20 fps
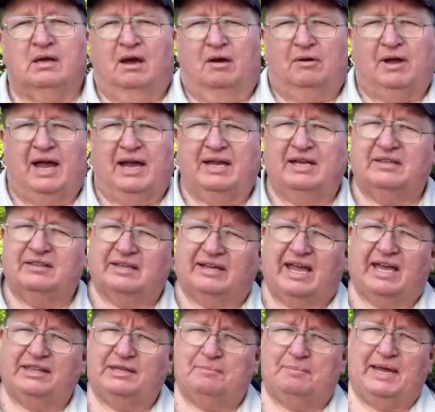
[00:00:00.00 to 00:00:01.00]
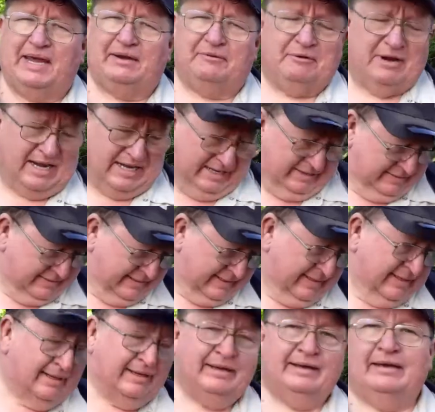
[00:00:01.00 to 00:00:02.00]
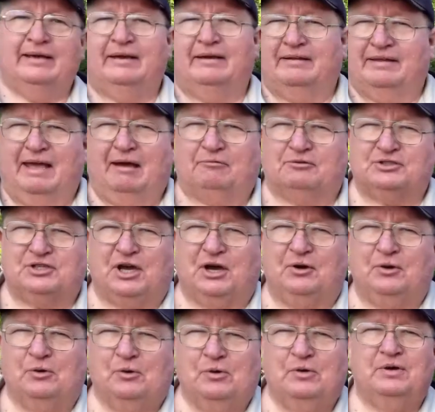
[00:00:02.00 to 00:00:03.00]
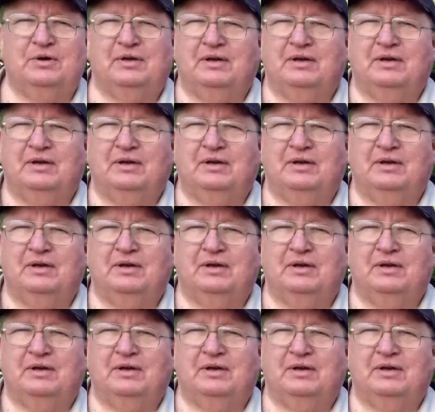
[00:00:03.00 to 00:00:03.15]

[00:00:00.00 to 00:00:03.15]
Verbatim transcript: Okay, so got the bed ready. That was cool.